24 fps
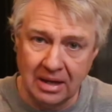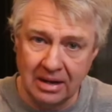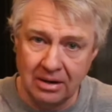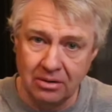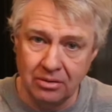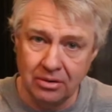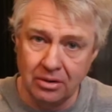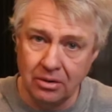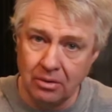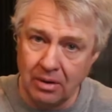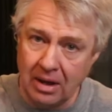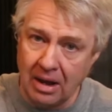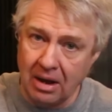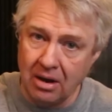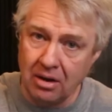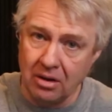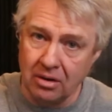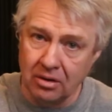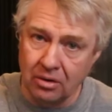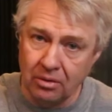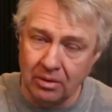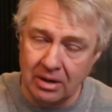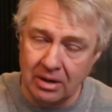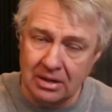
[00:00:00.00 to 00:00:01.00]
I don't know how
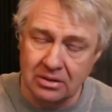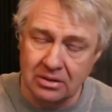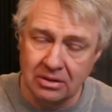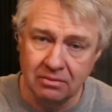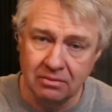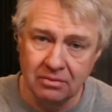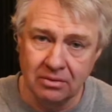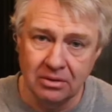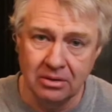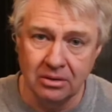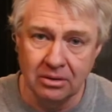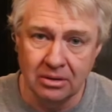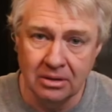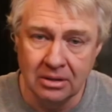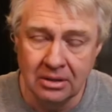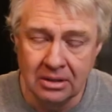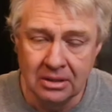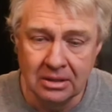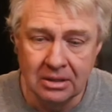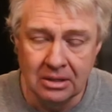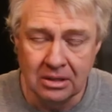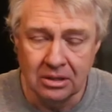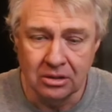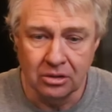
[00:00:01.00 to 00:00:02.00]
aggressive the
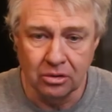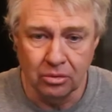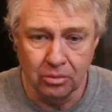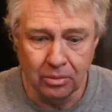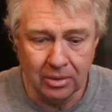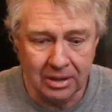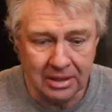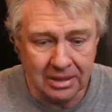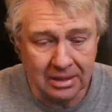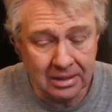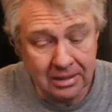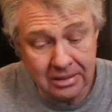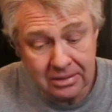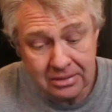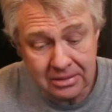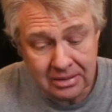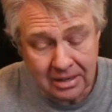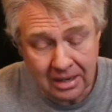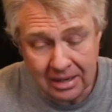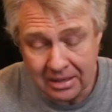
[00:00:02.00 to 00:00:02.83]
ring is.